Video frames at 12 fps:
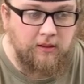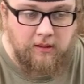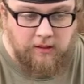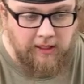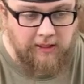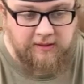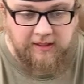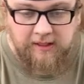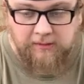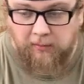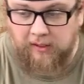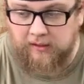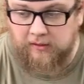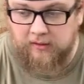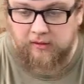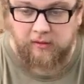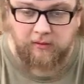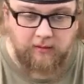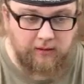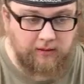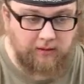Yeah, Jigs probably gonna know it.